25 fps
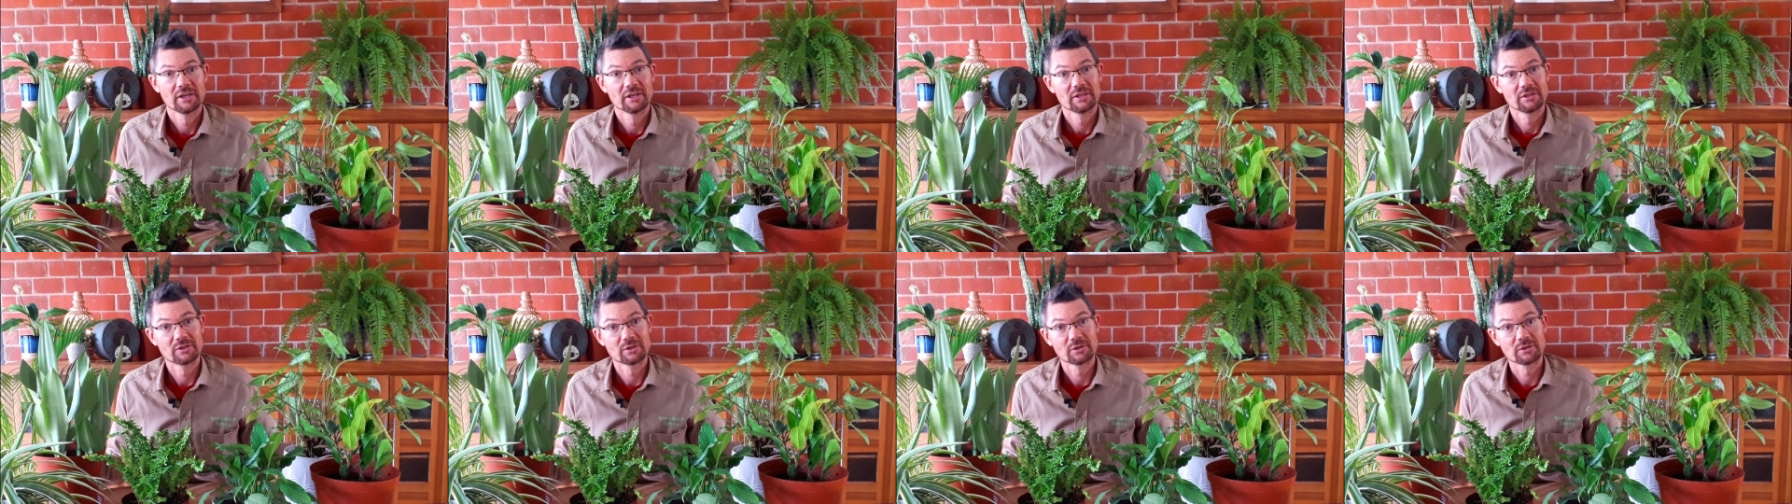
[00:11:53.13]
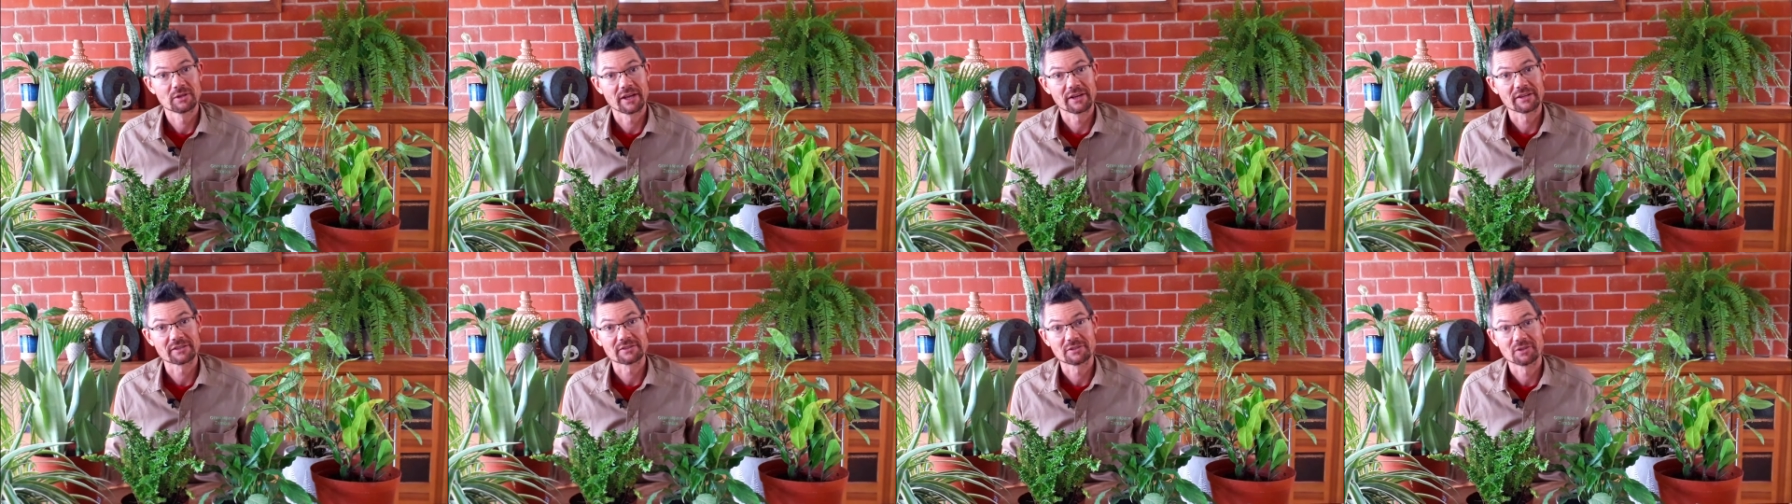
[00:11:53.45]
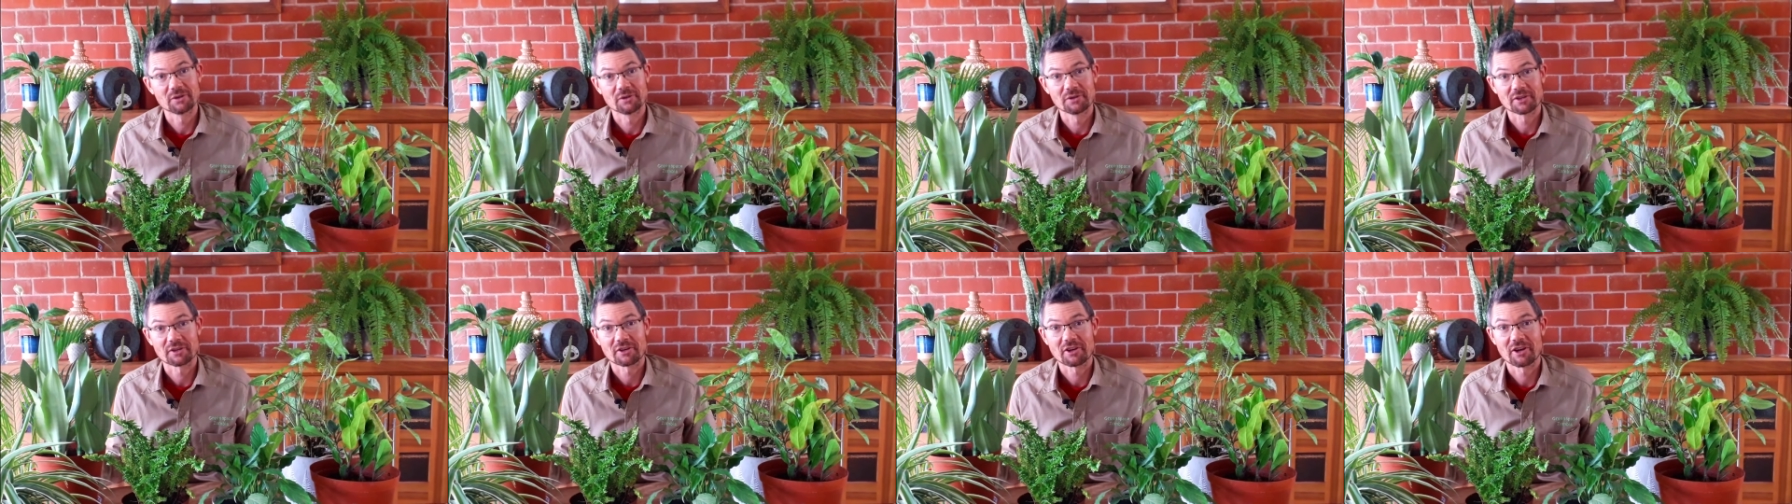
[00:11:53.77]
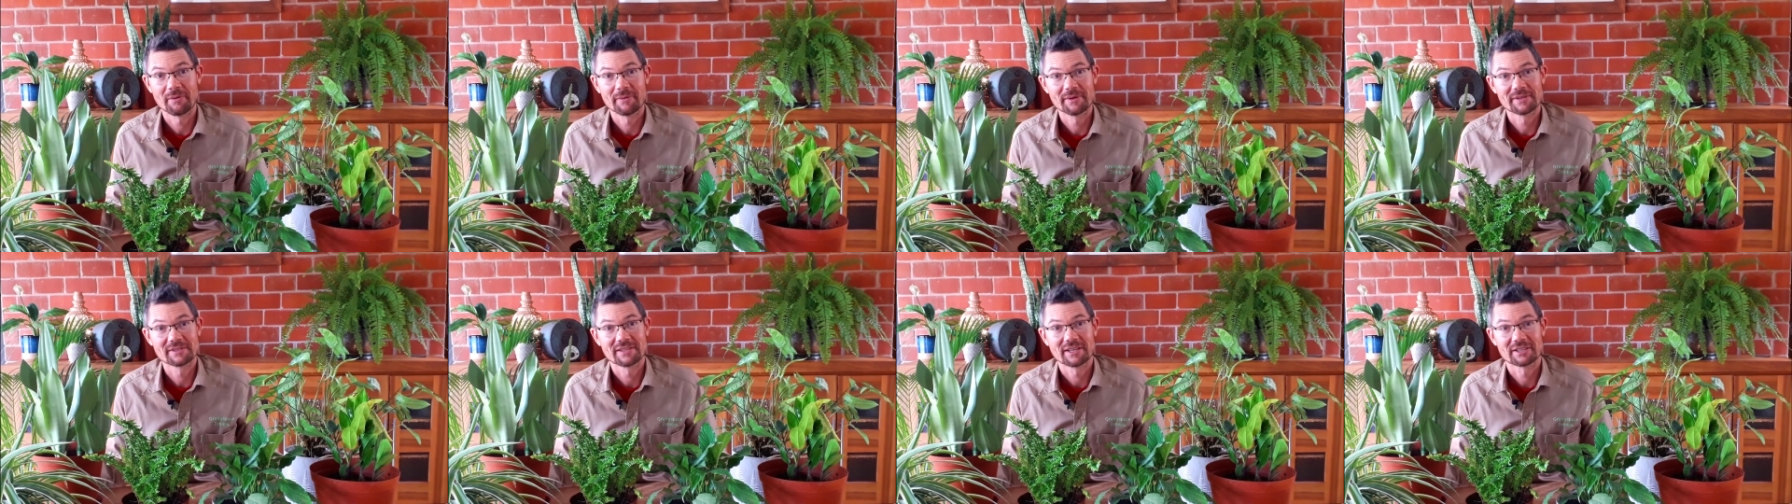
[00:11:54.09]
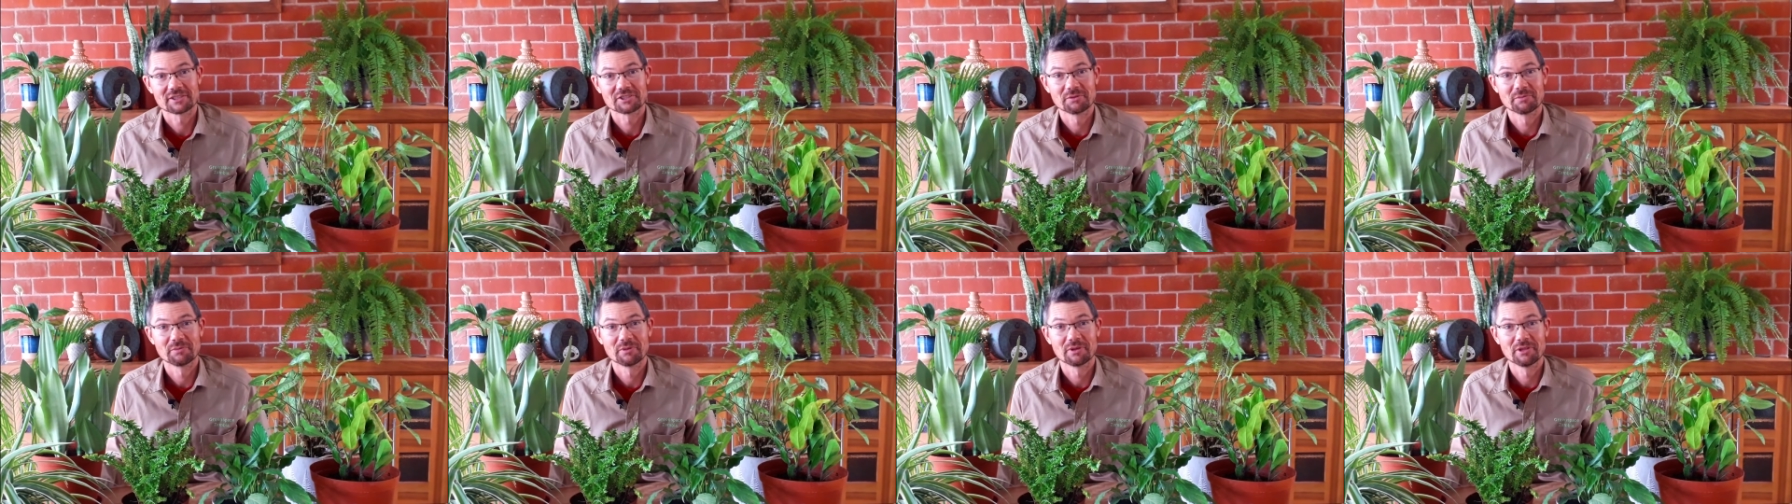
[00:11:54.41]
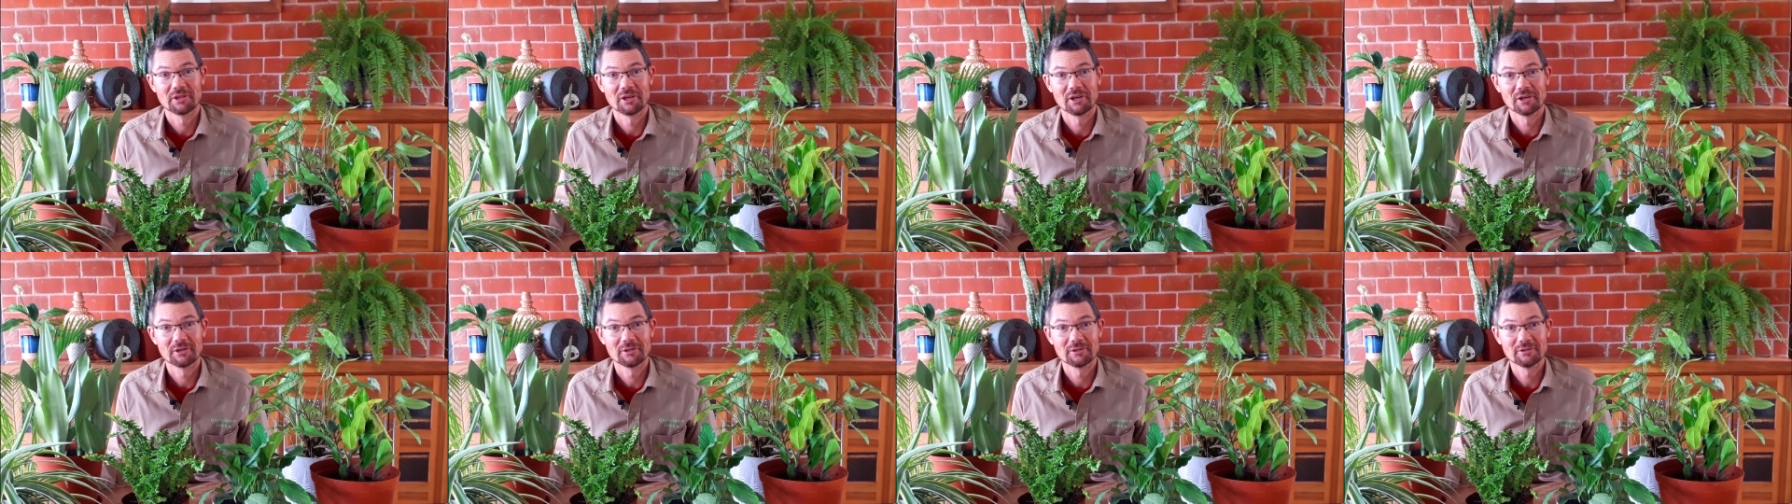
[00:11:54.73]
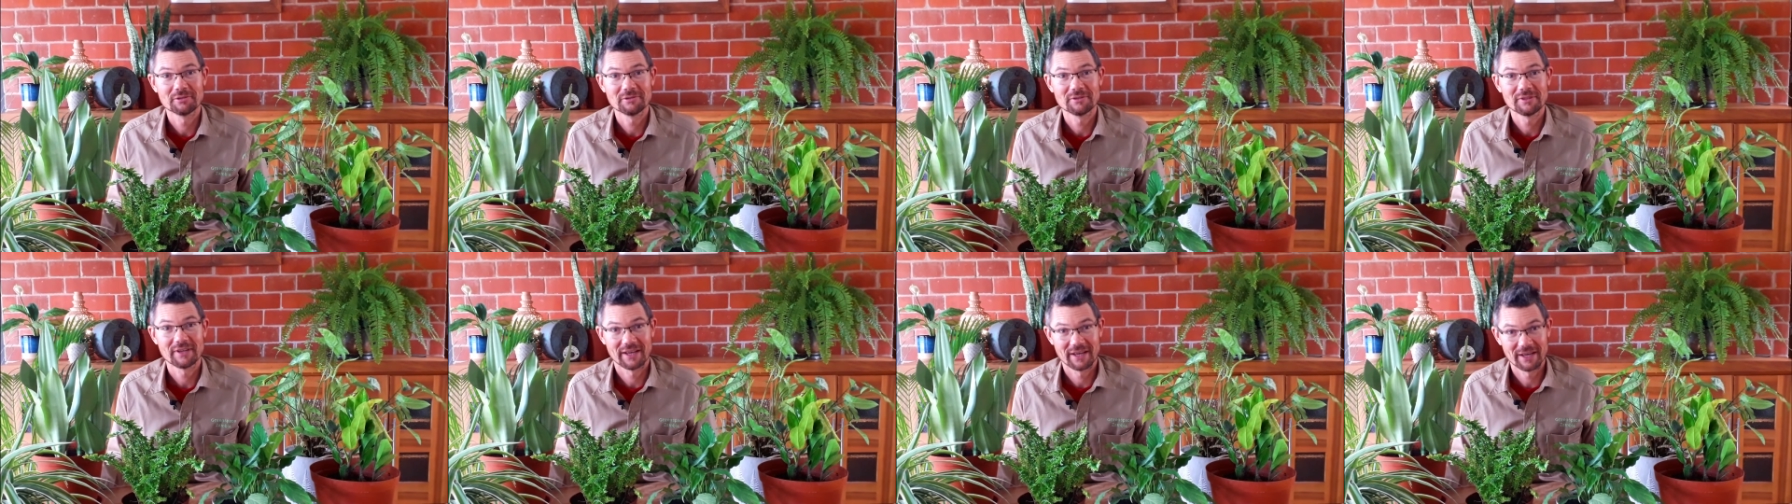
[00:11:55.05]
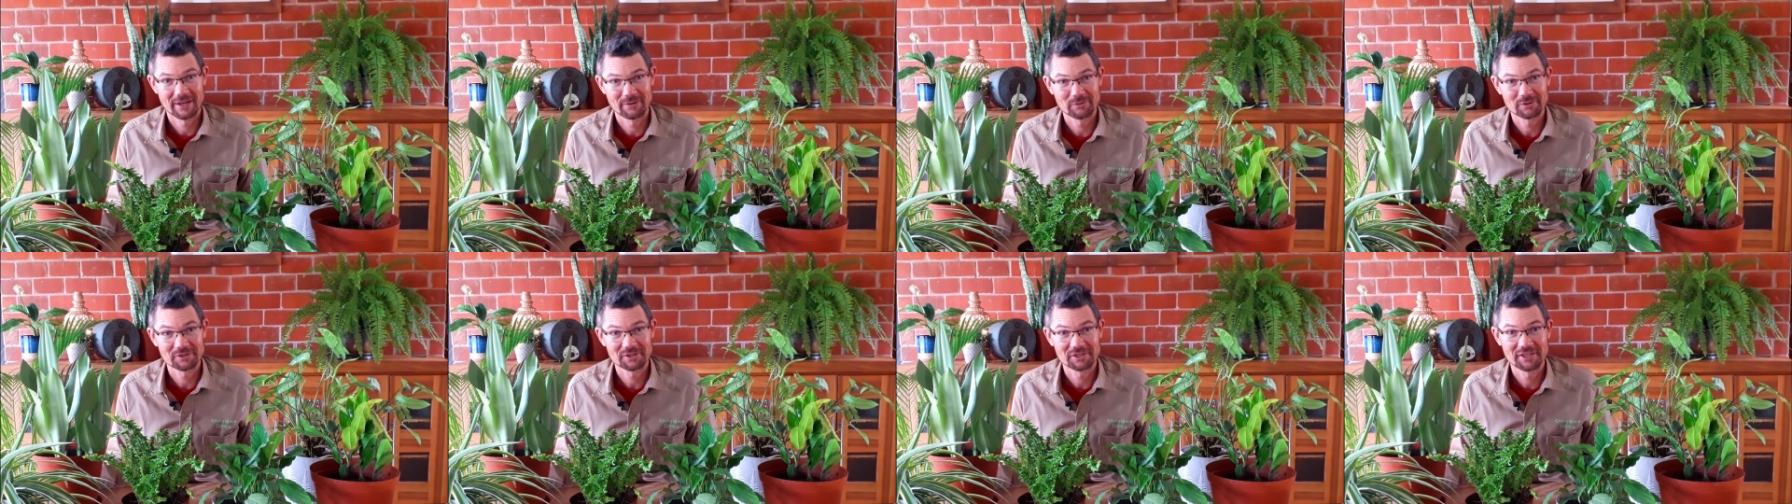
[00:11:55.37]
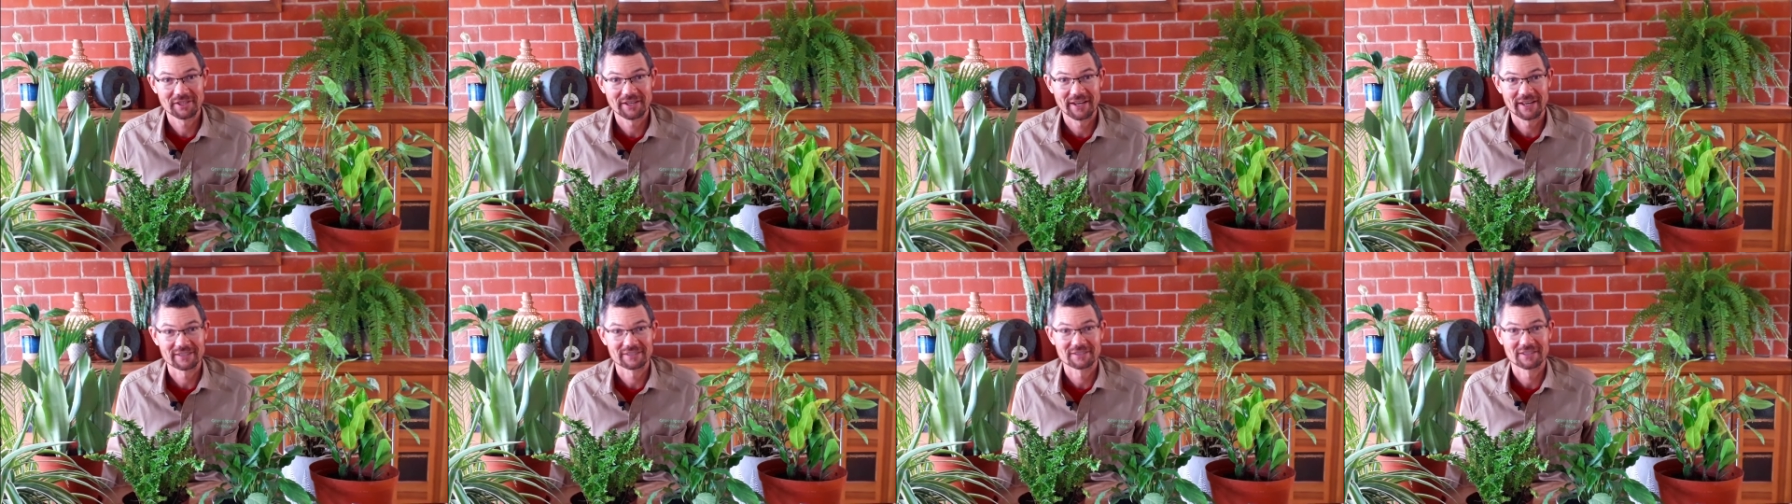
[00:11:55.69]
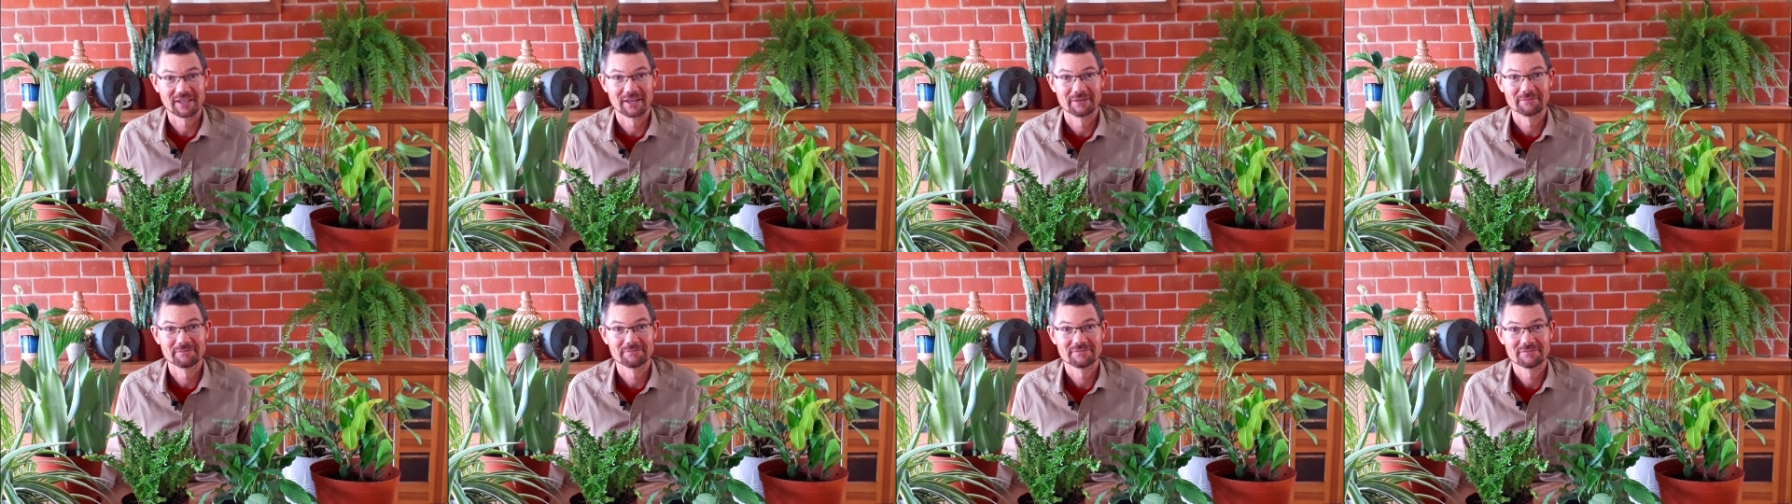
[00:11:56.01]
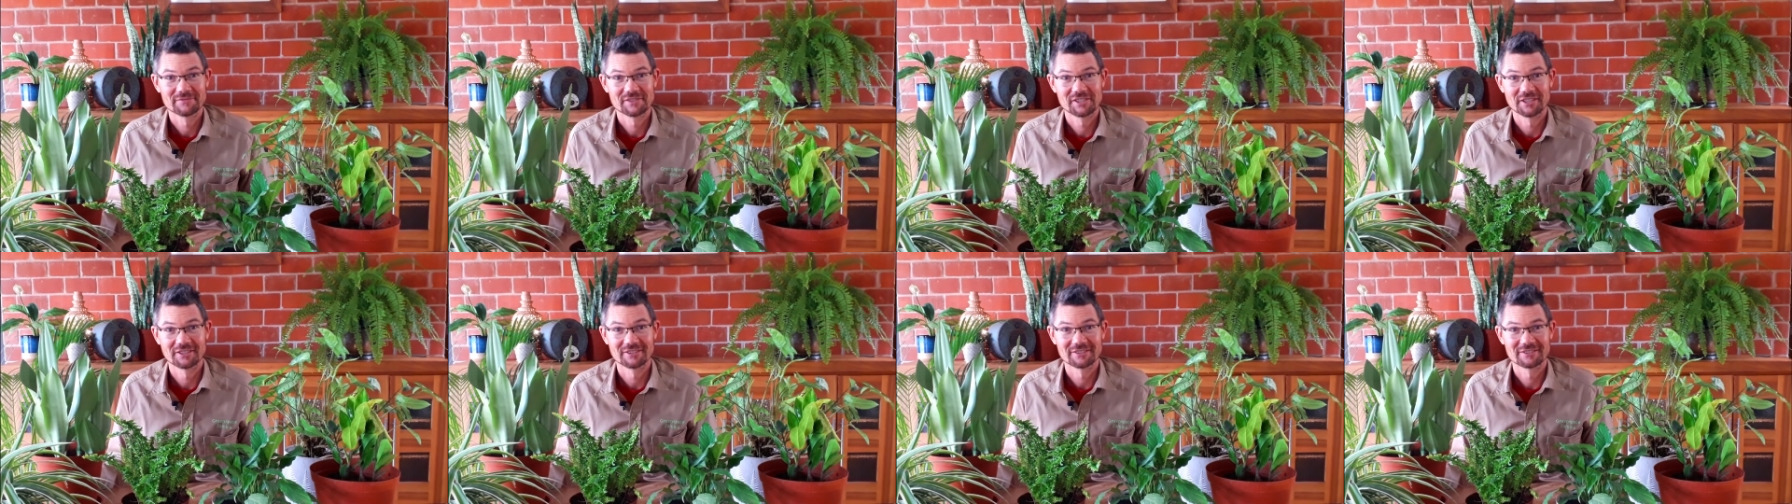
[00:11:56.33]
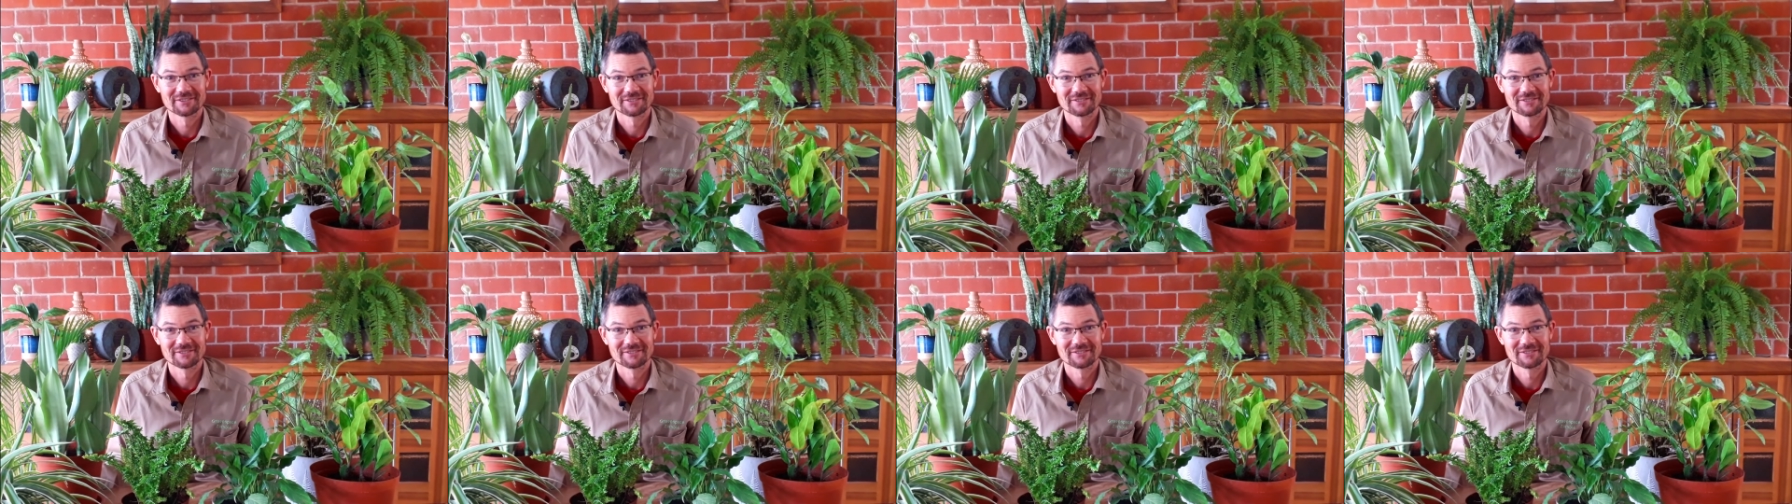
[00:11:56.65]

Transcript: do let us know in the comment section below, and we'll see you next time. Cheers.